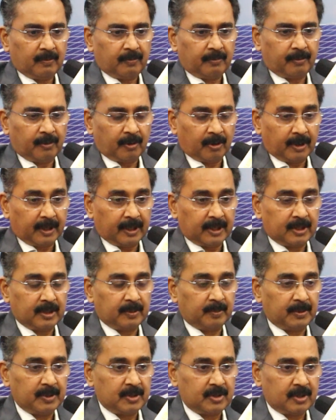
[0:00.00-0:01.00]
for
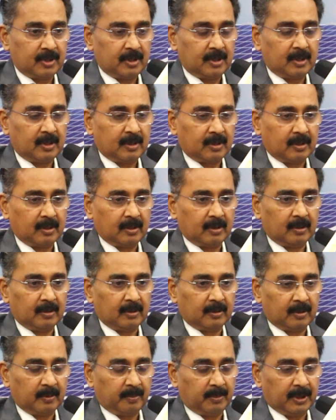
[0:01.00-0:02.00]
NTPC.
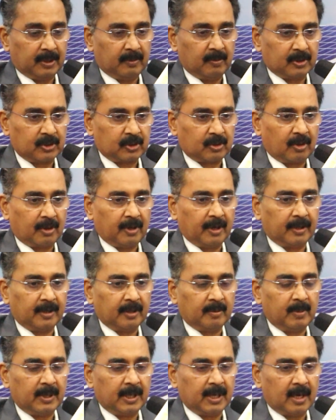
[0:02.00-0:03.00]
The bid was
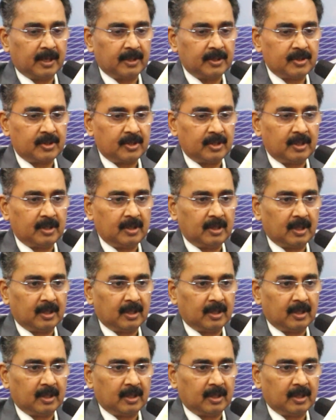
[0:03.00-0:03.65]
coordinated by REC,